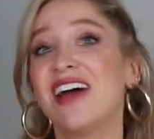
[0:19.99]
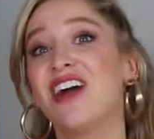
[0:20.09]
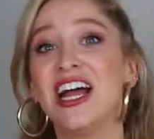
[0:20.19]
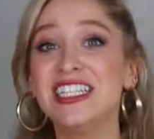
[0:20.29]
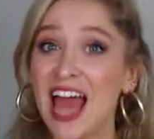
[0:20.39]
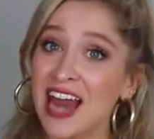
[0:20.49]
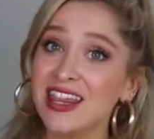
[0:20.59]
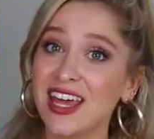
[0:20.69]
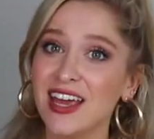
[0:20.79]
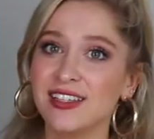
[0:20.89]
I've got 10
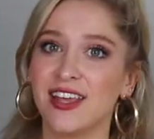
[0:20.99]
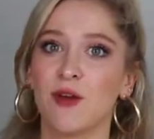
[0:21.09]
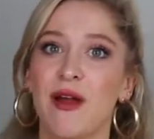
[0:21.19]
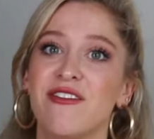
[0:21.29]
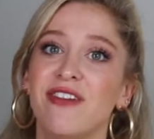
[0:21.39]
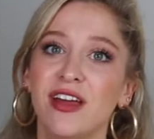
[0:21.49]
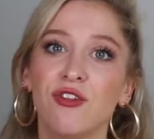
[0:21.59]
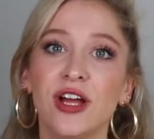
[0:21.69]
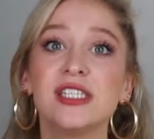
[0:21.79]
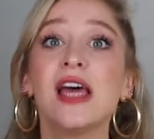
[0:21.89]
things that are my
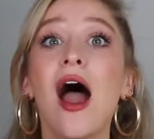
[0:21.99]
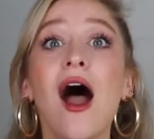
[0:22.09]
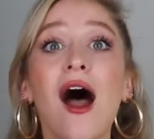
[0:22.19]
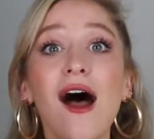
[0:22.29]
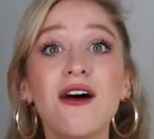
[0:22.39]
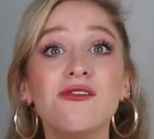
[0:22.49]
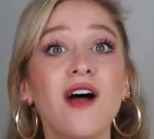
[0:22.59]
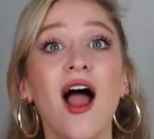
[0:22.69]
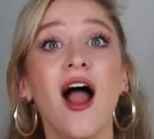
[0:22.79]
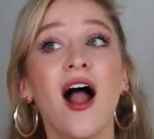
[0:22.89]
favorites of
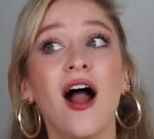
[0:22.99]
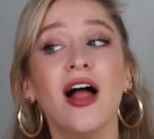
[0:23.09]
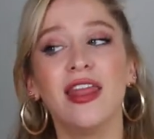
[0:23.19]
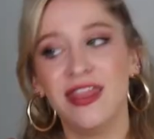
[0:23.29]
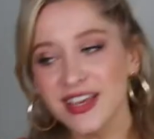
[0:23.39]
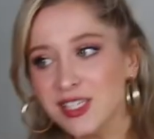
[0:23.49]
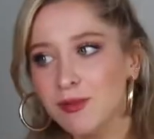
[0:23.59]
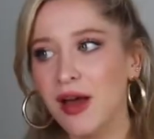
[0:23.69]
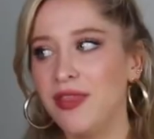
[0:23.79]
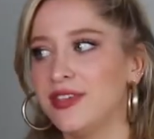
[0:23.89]
this
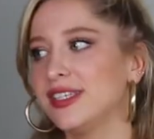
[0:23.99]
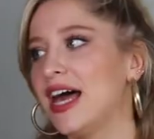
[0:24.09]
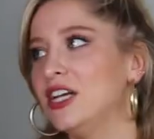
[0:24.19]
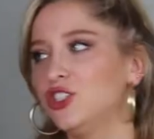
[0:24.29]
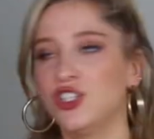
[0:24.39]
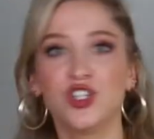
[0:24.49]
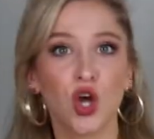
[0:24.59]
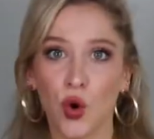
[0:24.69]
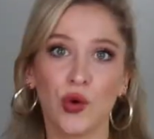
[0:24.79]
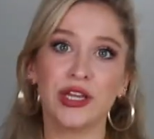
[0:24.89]
month slash just
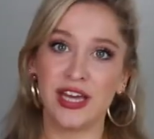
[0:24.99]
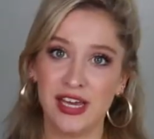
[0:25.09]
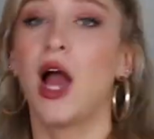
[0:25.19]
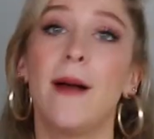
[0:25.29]
currently.